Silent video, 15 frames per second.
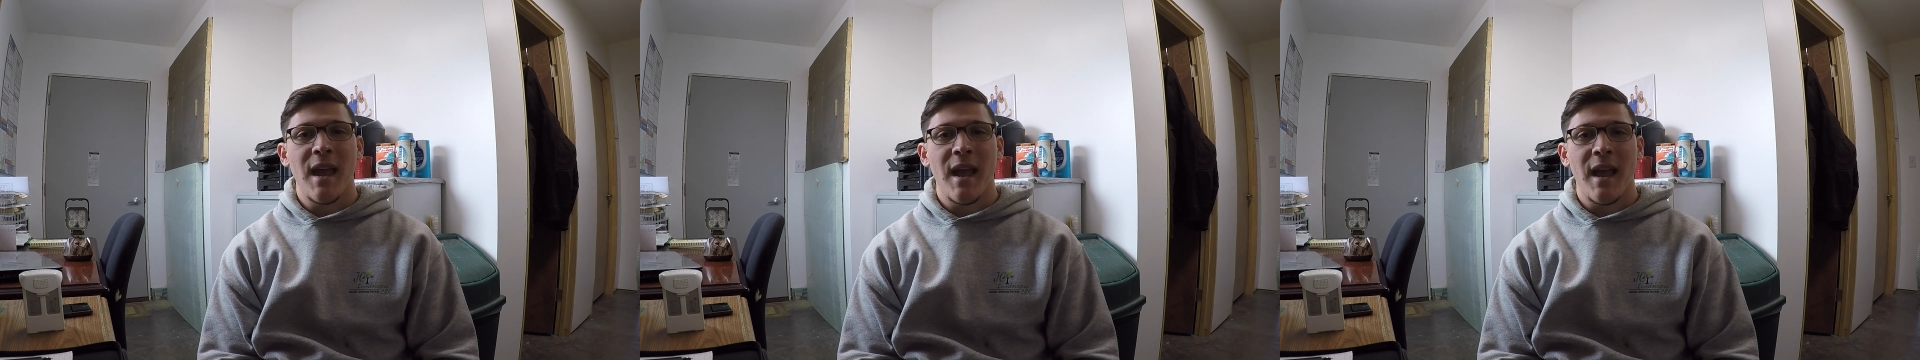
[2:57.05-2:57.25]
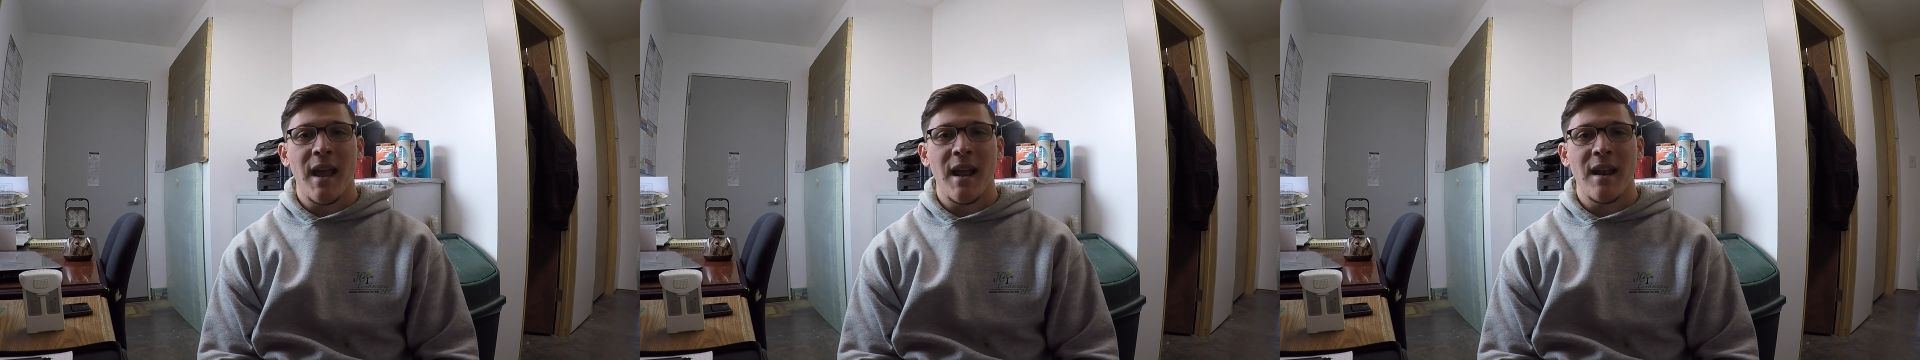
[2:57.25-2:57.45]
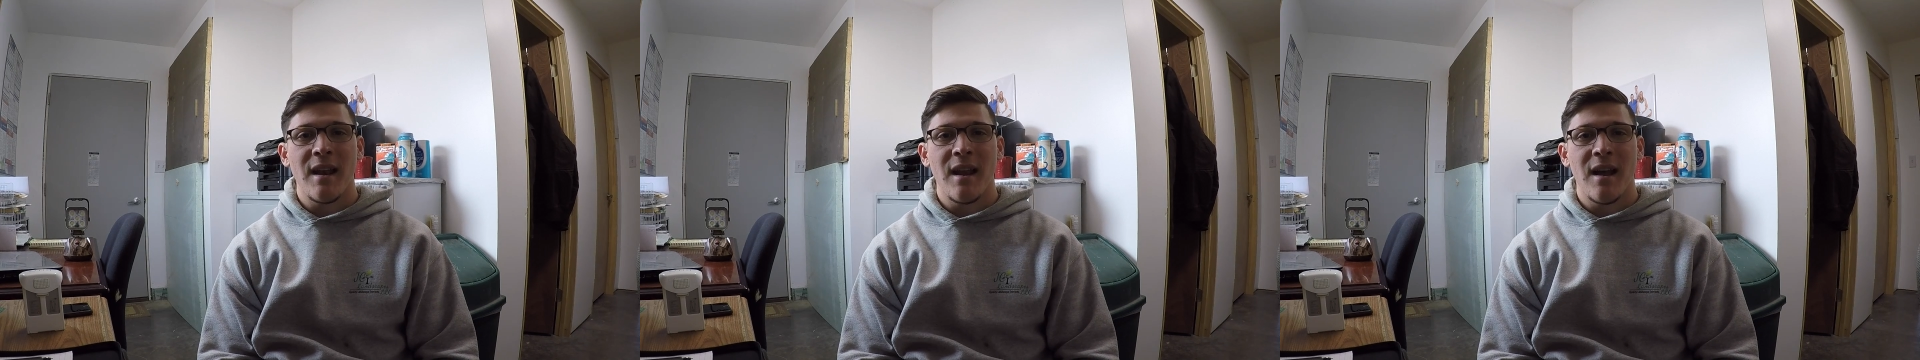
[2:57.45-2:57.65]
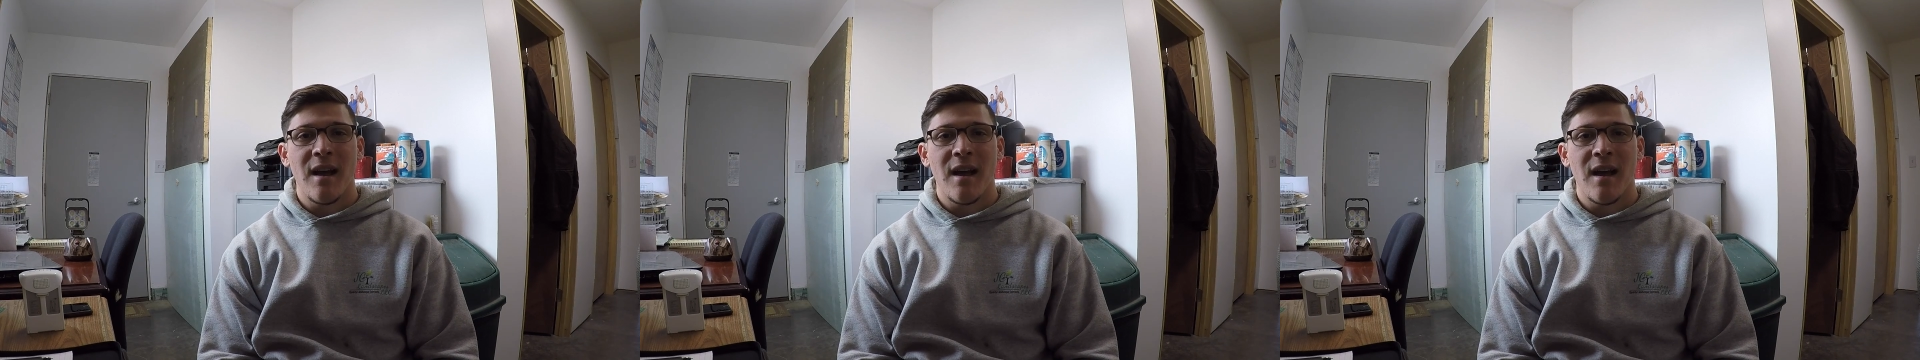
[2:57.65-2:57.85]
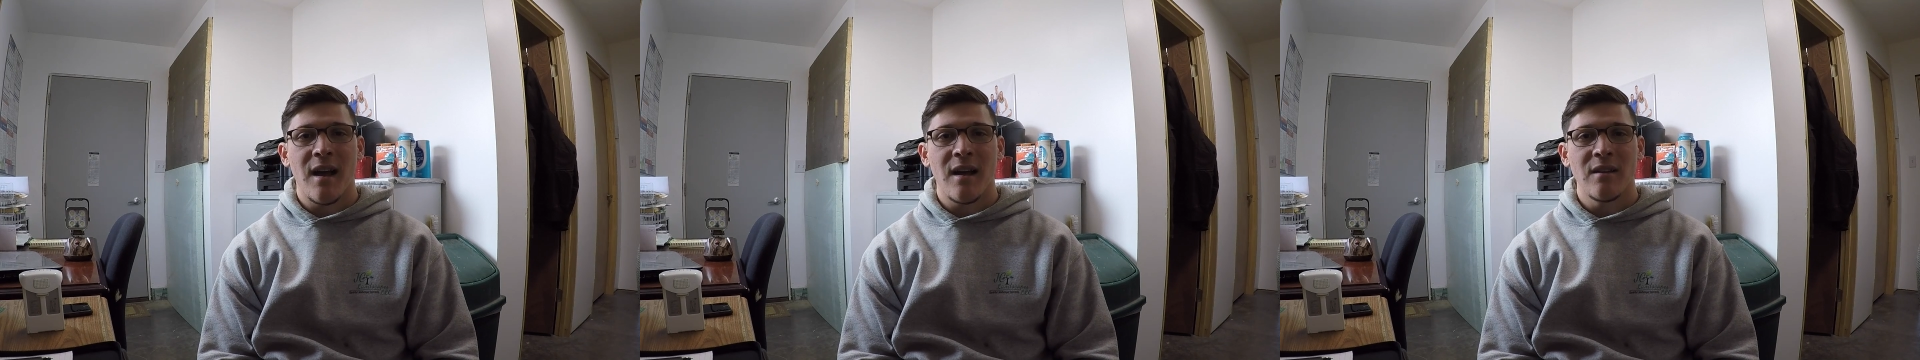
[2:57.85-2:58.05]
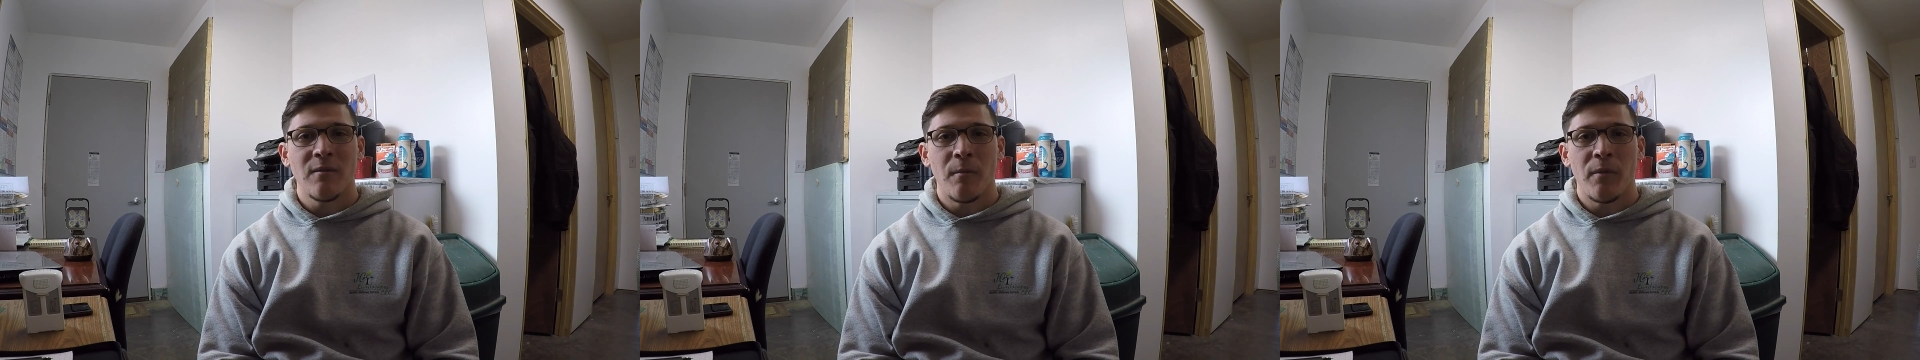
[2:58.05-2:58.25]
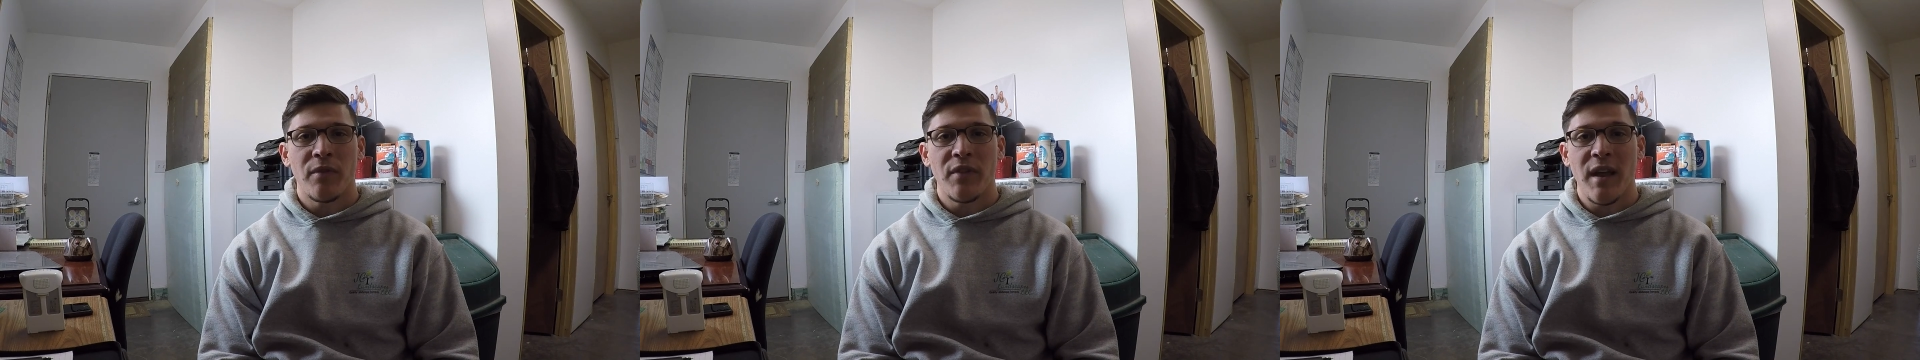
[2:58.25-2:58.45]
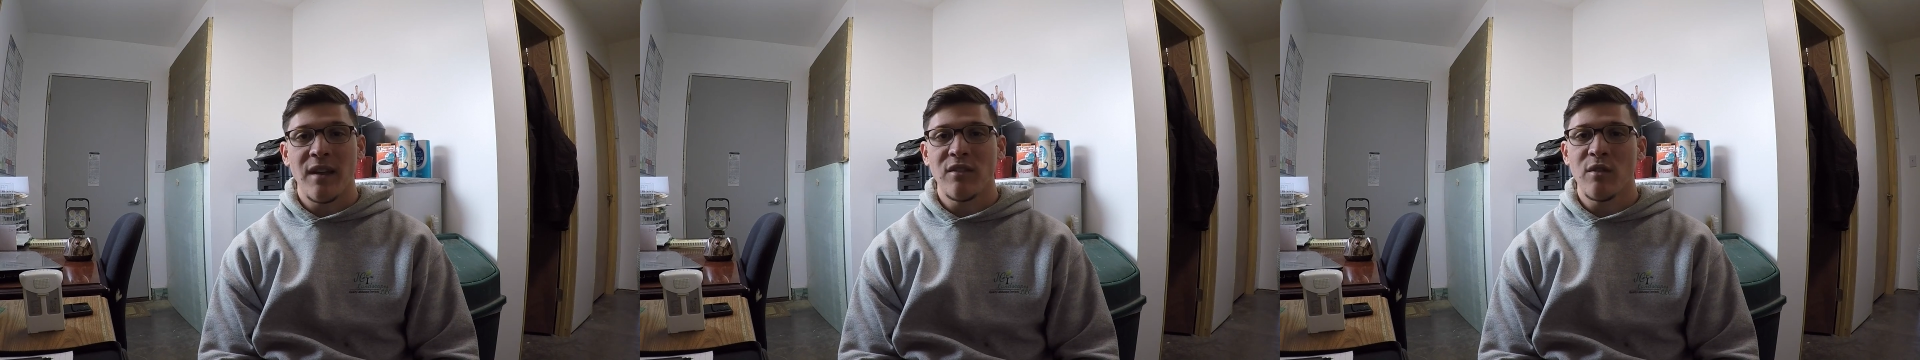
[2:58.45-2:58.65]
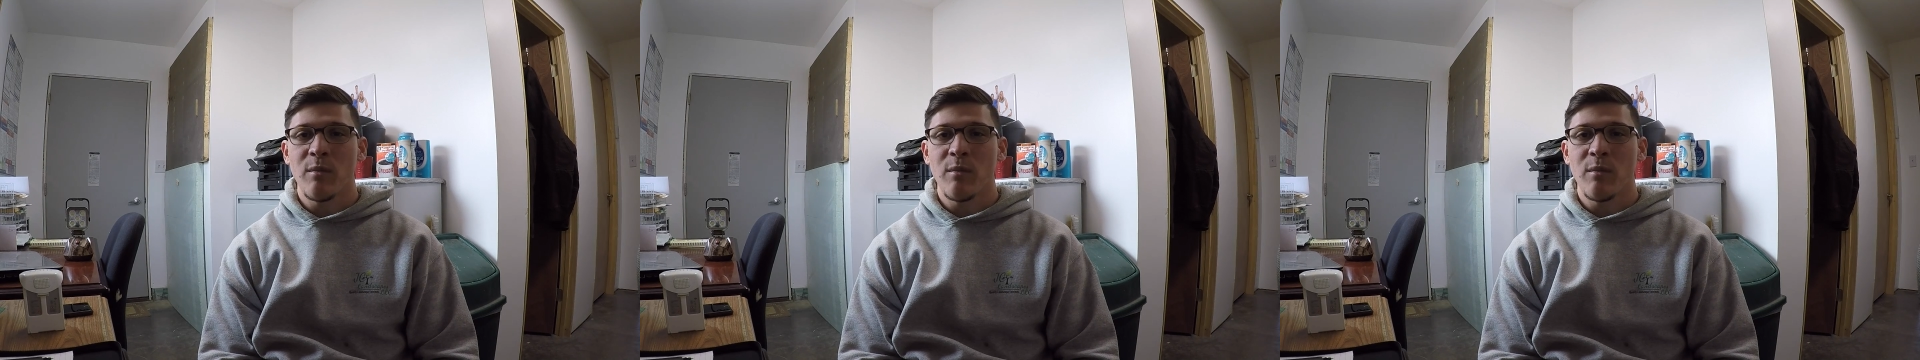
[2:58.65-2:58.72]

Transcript: and thanks